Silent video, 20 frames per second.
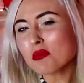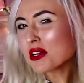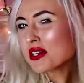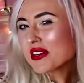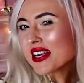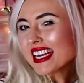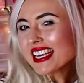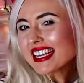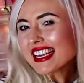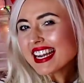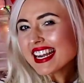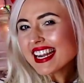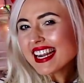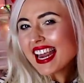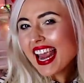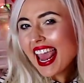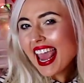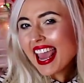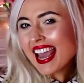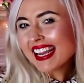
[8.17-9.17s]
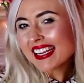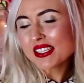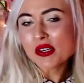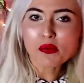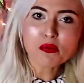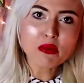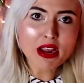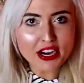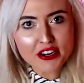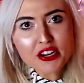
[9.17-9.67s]
Brittany and
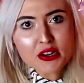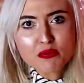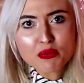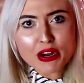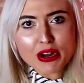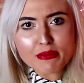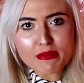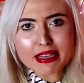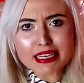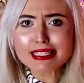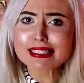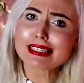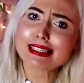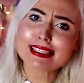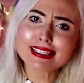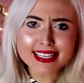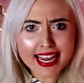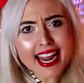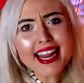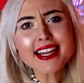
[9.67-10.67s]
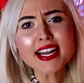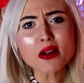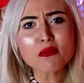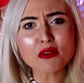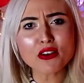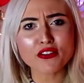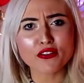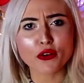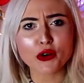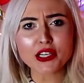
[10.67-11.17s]
Merry Britmas, day
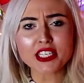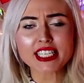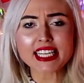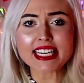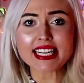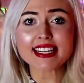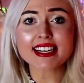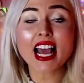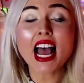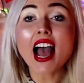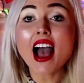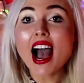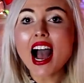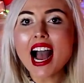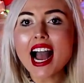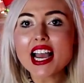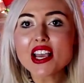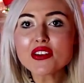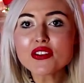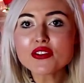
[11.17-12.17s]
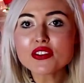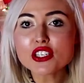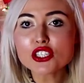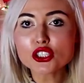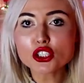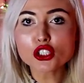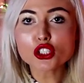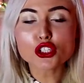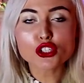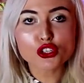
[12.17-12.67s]
number 14. I
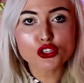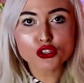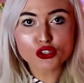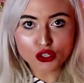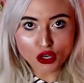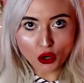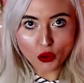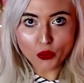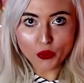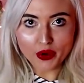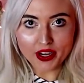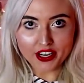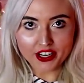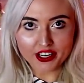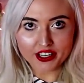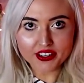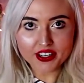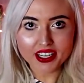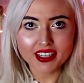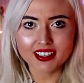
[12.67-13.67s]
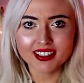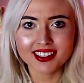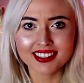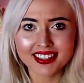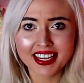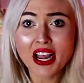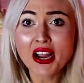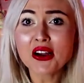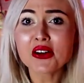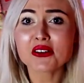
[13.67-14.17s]
feel so weird
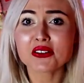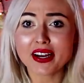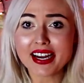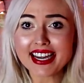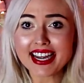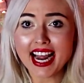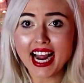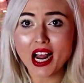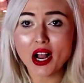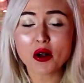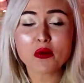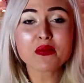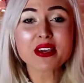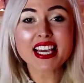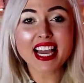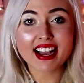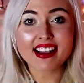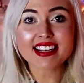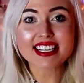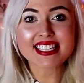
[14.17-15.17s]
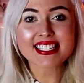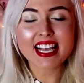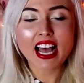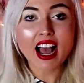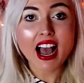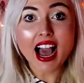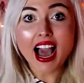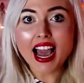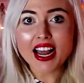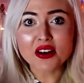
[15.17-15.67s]
right now because
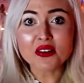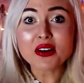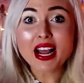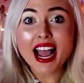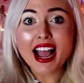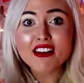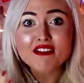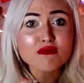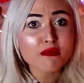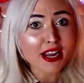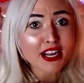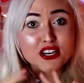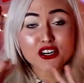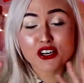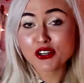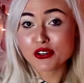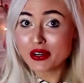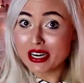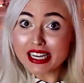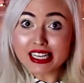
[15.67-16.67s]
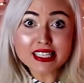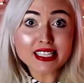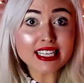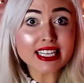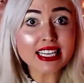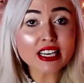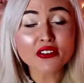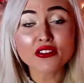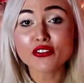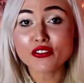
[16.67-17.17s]
I don't have my
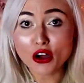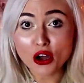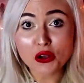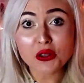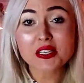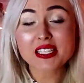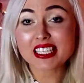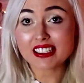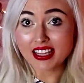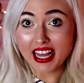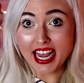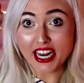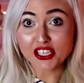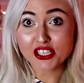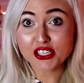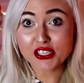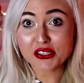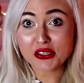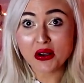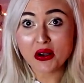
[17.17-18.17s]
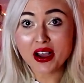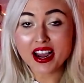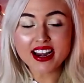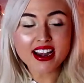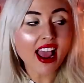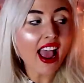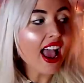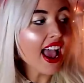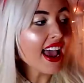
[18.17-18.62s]
crazy false lashes on